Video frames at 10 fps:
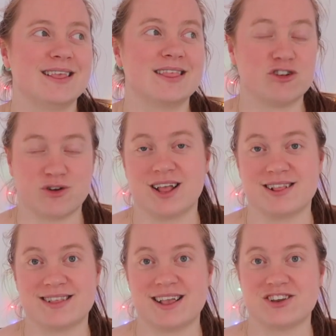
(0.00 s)
the
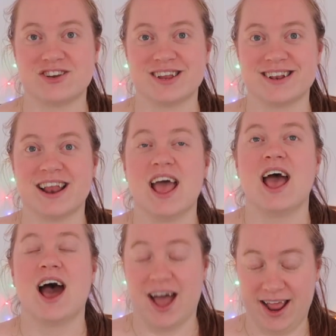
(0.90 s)
train station
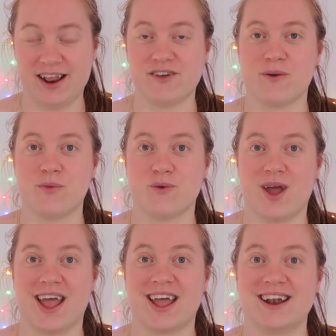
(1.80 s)
hiding from the
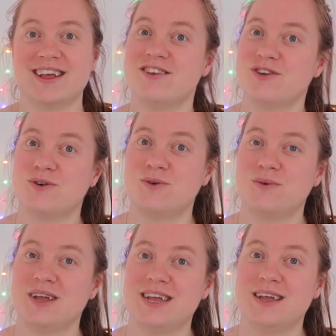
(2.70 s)
rain until
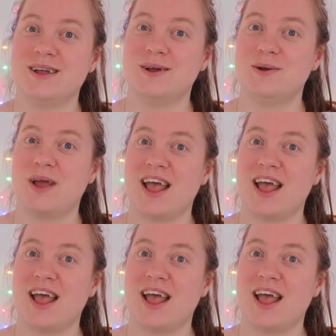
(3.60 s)
we